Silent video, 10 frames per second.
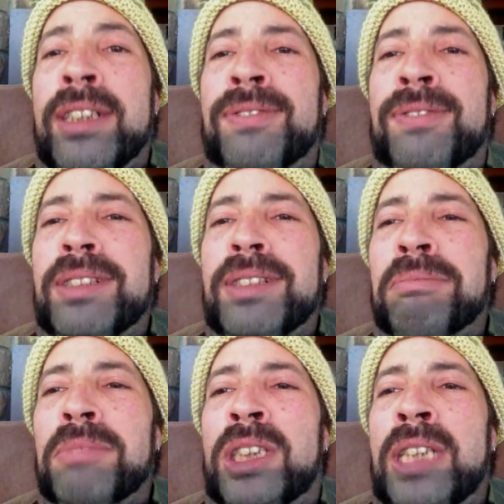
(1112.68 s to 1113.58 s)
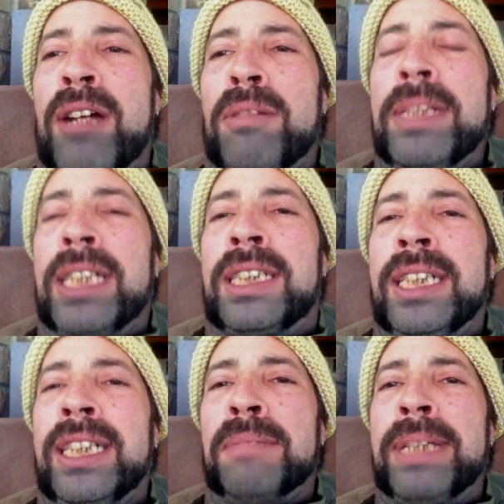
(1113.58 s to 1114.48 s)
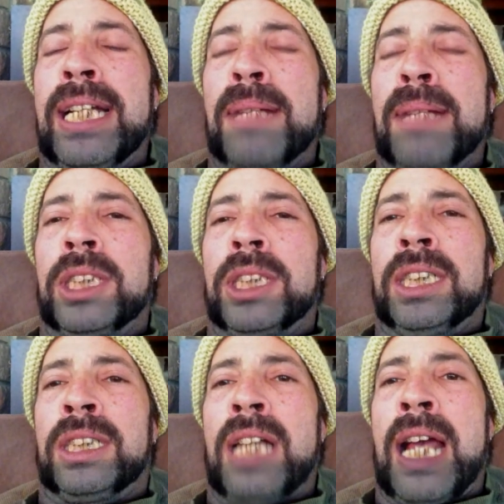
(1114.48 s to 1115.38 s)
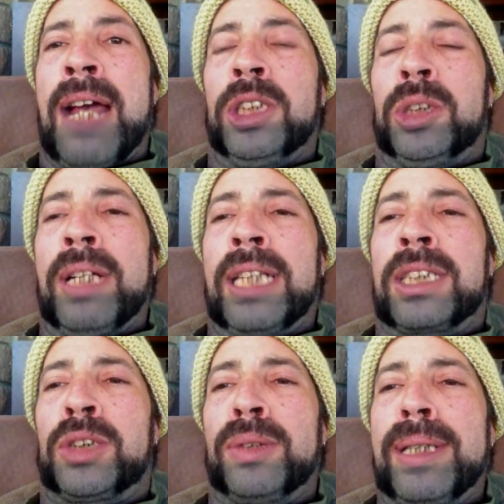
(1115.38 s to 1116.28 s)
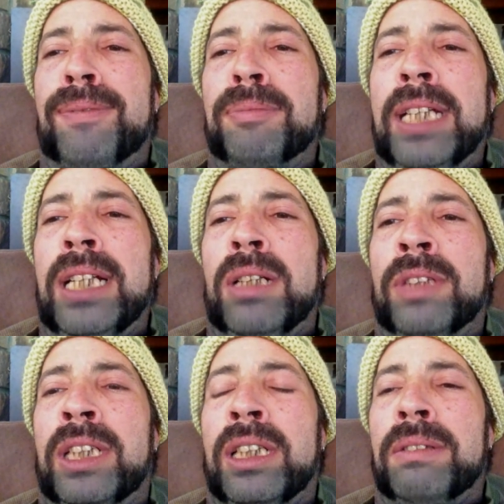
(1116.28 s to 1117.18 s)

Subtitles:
for doing sound mixing and being able to just have the direct stream from there with,